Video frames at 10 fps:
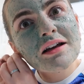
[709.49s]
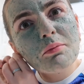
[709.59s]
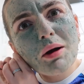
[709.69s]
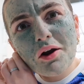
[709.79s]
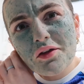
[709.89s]

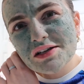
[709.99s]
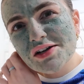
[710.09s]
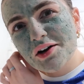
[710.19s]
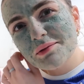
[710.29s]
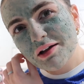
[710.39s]
But a lot of the
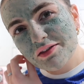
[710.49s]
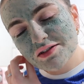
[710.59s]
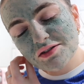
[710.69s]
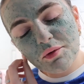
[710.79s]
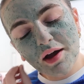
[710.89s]
time, like the
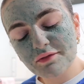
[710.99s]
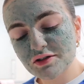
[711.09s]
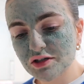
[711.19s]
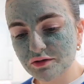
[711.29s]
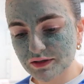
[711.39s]
stuff I have
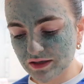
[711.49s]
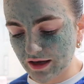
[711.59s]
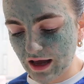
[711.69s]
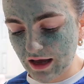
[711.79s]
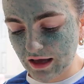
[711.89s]
to do is
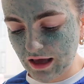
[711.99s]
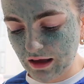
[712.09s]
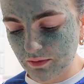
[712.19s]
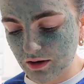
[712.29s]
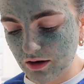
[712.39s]
like
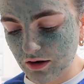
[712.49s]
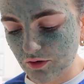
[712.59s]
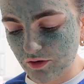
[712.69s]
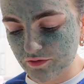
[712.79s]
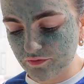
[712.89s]
a
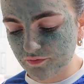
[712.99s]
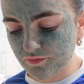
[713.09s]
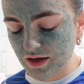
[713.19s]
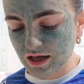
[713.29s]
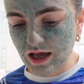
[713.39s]
lot of
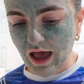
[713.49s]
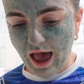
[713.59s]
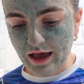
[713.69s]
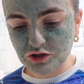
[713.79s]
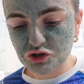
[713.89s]

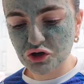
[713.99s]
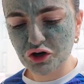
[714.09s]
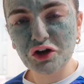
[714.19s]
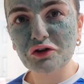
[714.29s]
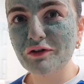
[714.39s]

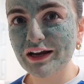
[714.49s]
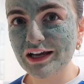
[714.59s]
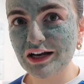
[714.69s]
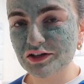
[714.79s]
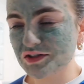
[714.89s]

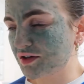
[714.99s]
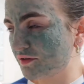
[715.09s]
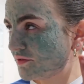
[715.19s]
extracurricular stuff,